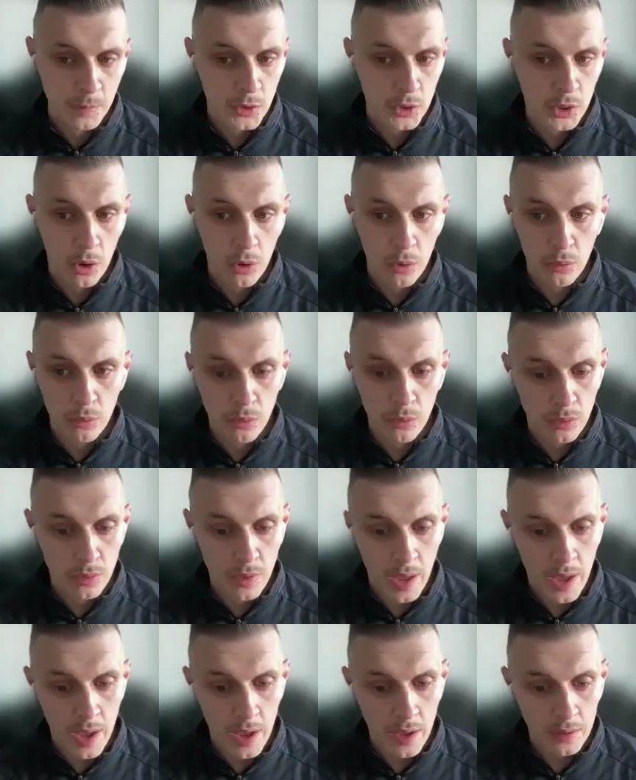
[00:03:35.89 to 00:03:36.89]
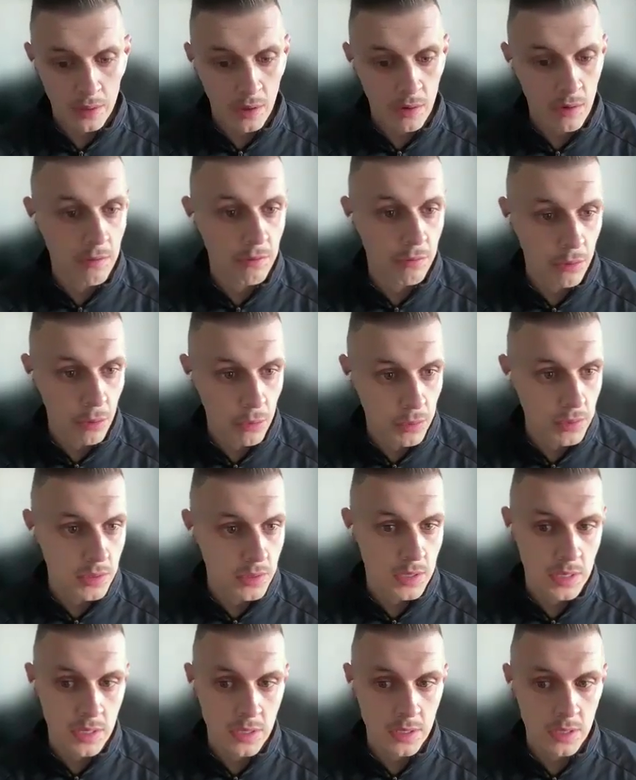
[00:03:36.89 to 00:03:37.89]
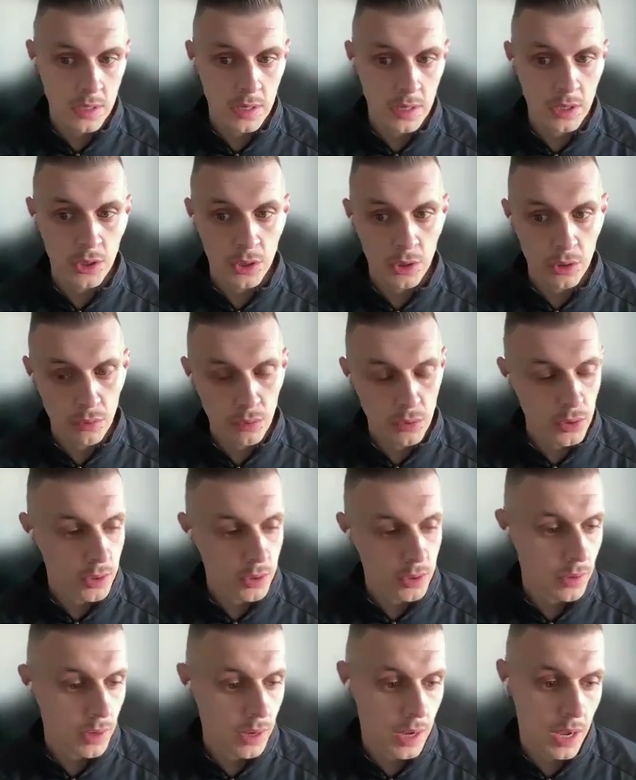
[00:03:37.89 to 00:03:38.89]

So their influence is huge,